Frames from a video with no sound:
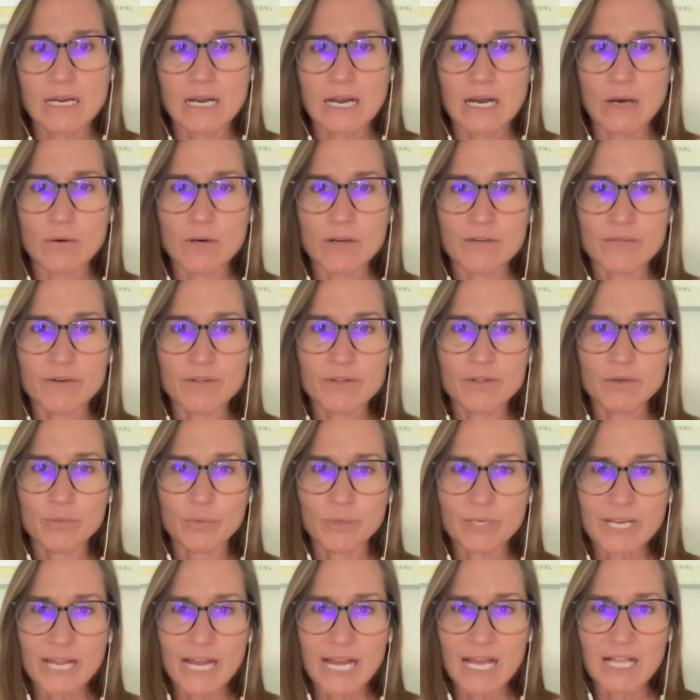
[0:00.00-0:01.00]
However, the
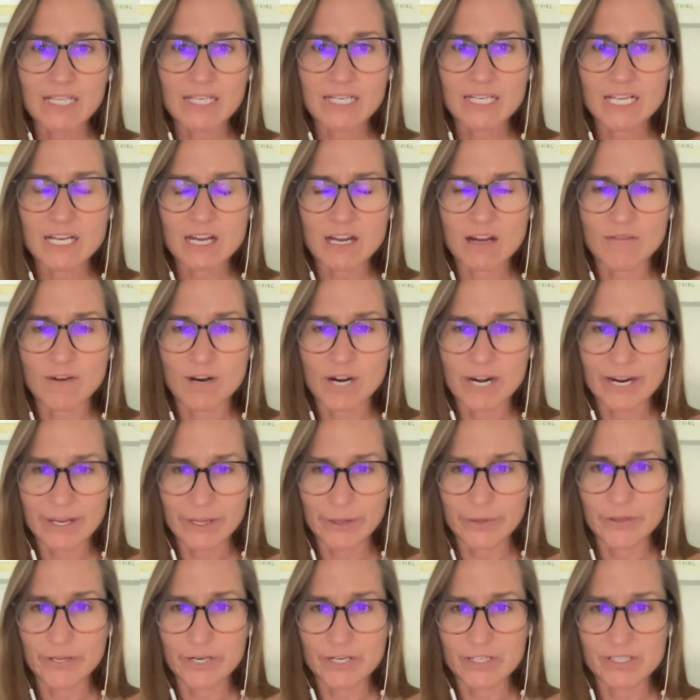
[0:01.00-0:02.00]
reality of our
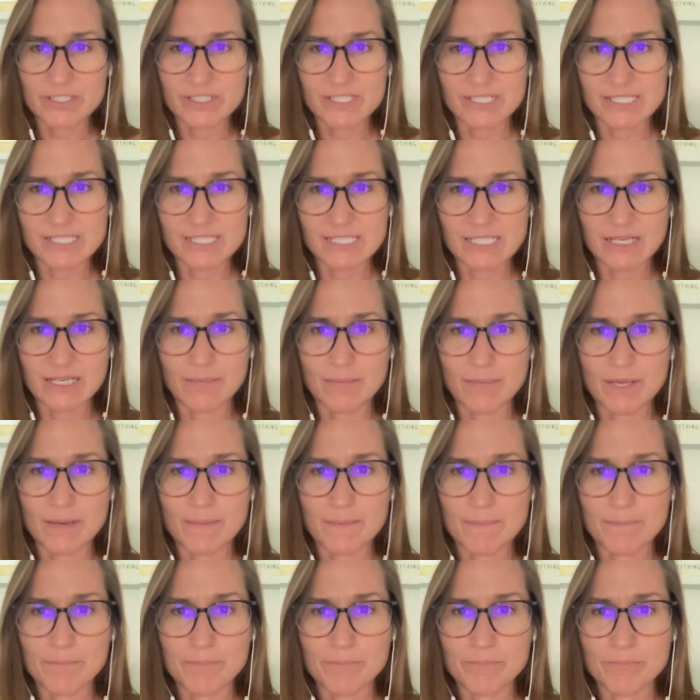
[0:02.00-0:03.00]
healthcare system
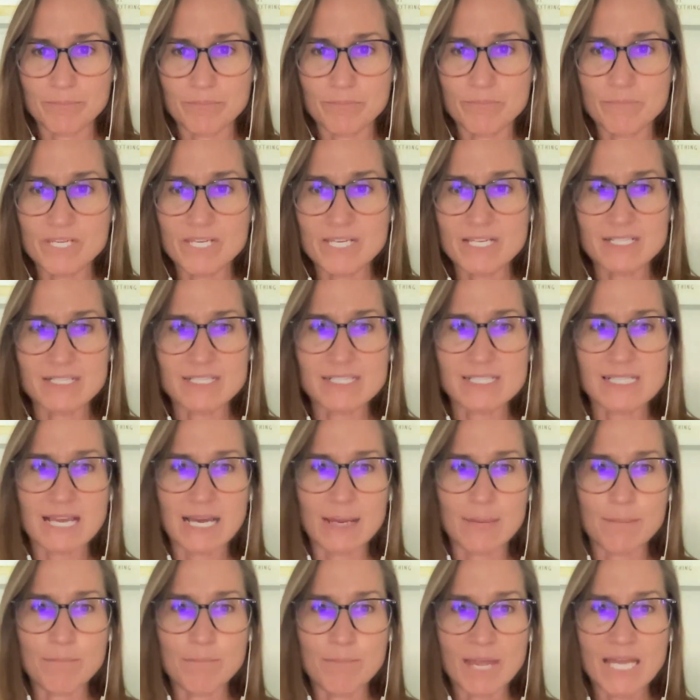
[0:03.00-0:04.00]
means
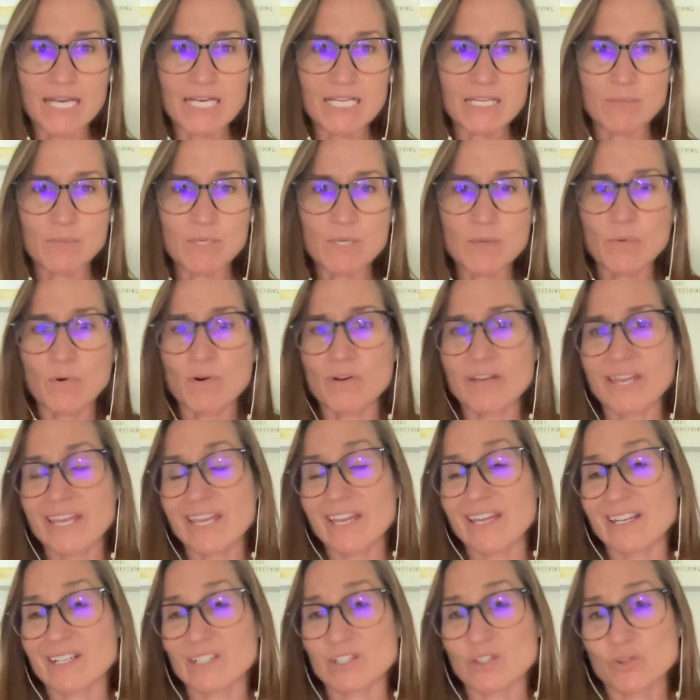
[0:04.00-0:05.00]
that many people
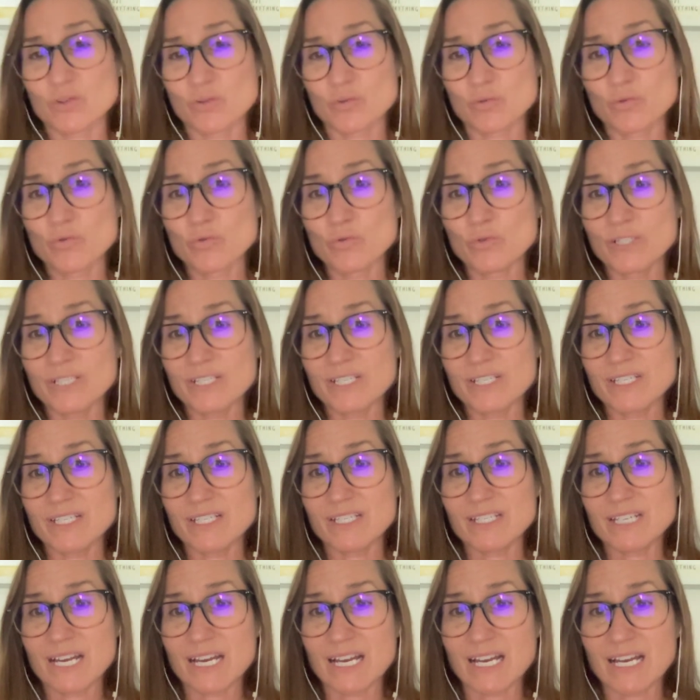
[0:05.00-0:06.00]
can't
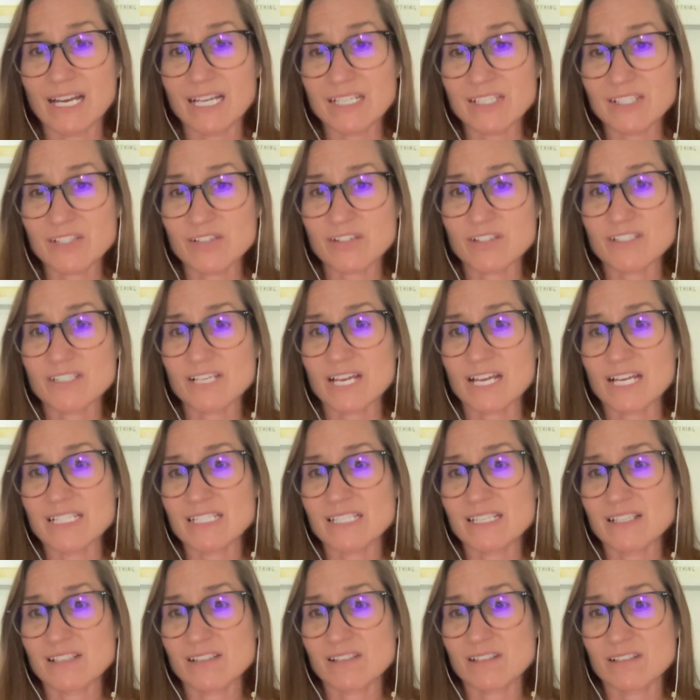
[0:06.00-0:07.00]
truly
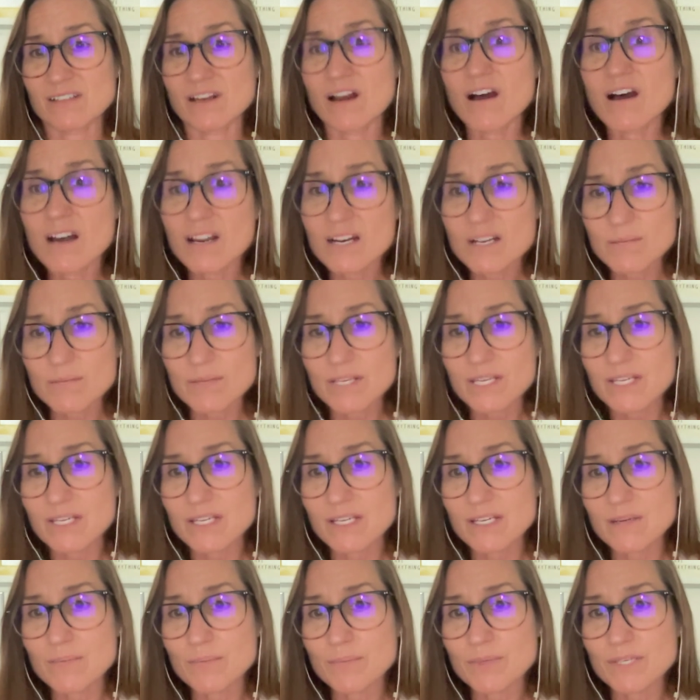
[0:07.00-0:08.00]
exercise this
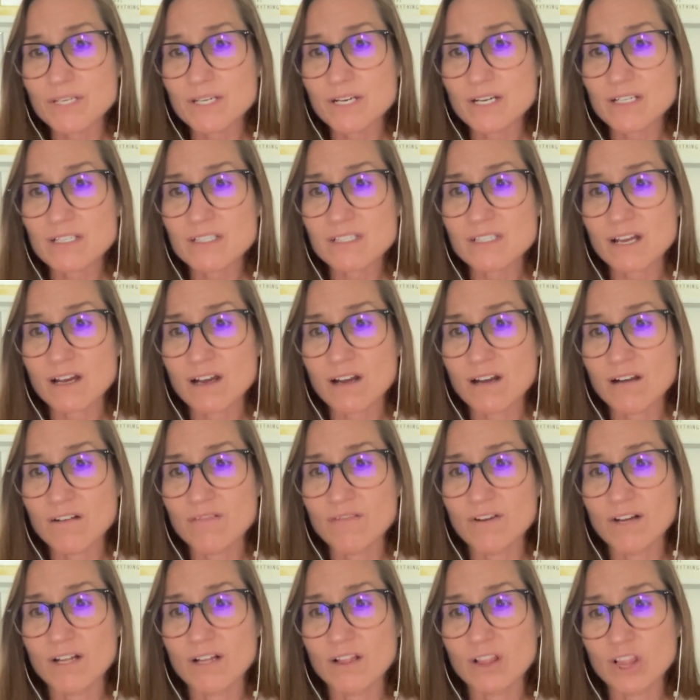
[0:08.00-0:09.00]
autonomy because
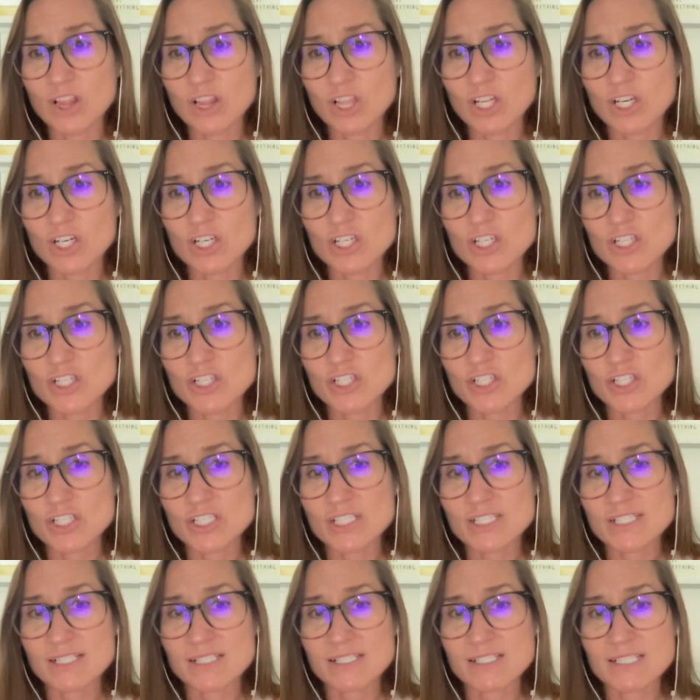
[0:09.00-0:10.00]
of larger
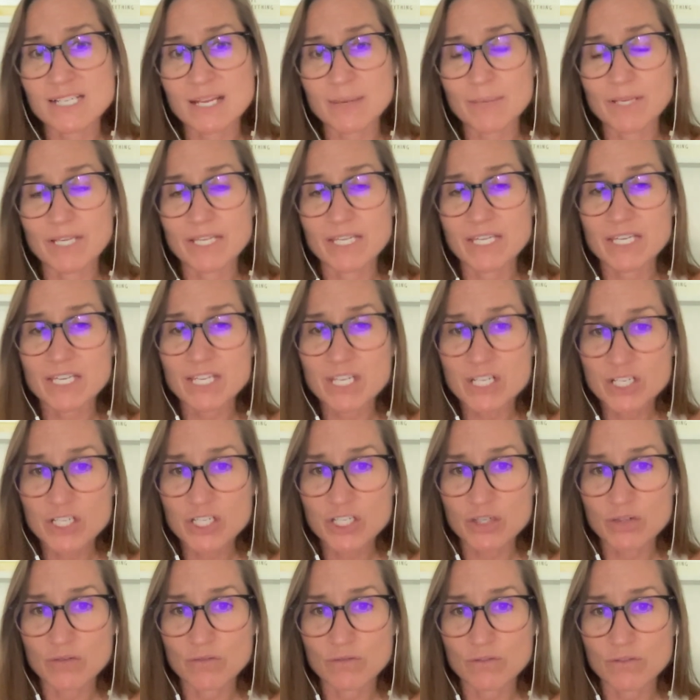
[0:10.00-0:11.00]
systemic
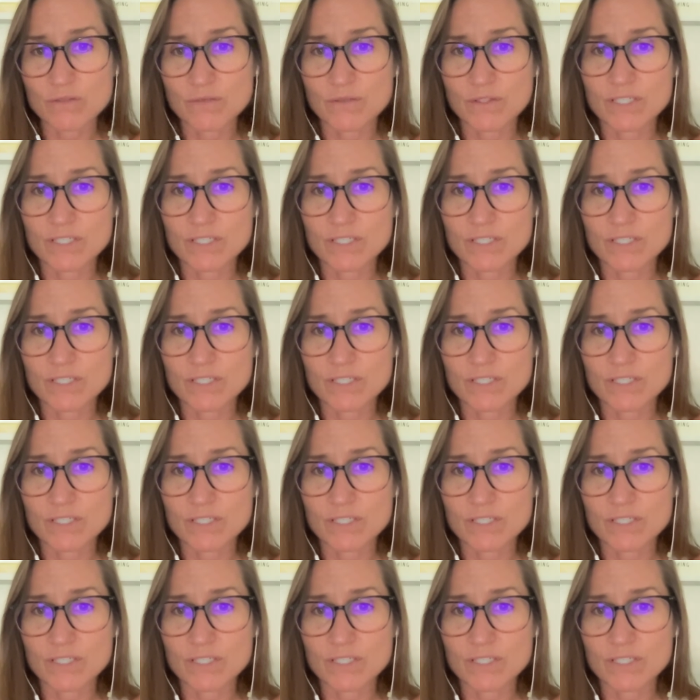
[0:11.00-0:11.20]
issues.